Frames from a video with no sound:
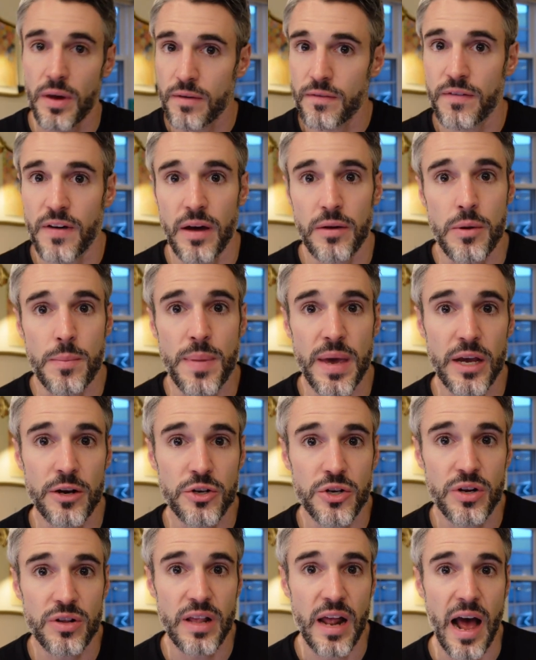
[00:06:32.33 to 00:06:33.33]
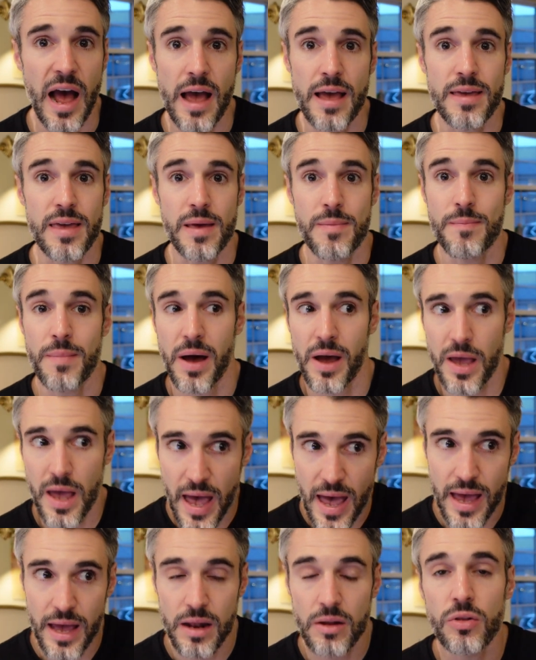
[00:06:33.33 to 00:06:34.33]
found a picture that in my
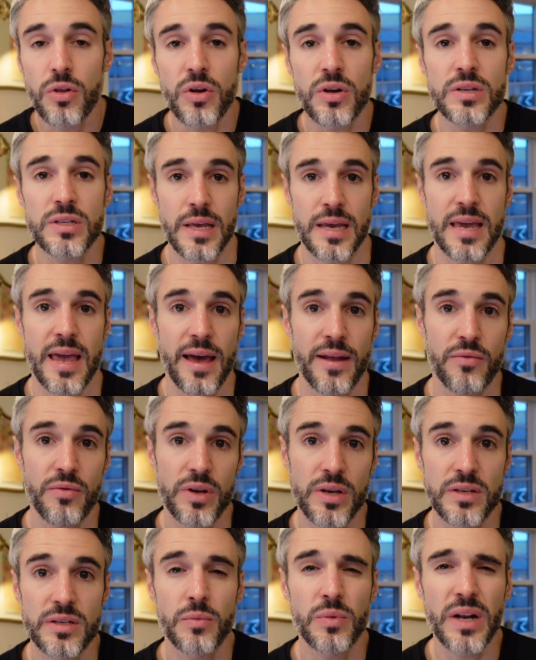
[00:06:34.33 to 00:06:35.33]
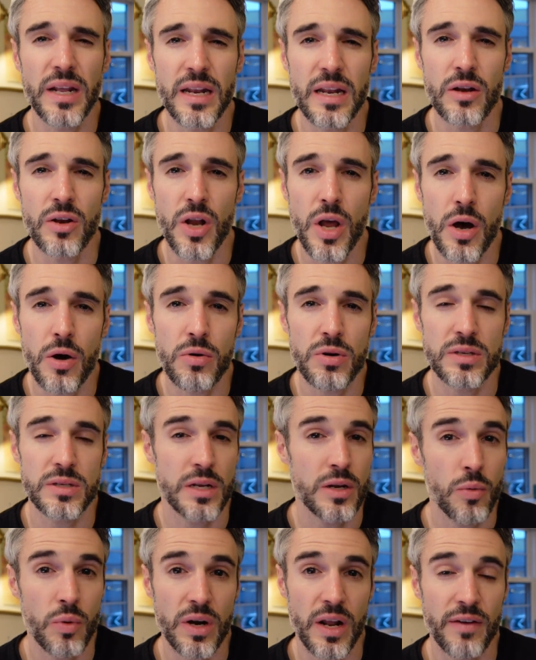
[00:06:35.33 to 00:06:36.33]
head looks like Henry, someone I didn't know because I
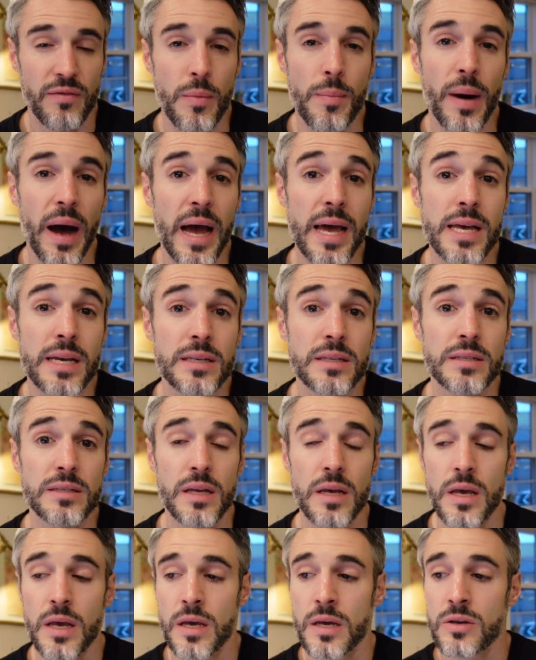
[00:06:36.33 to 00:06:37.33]
didn't want to have a bias.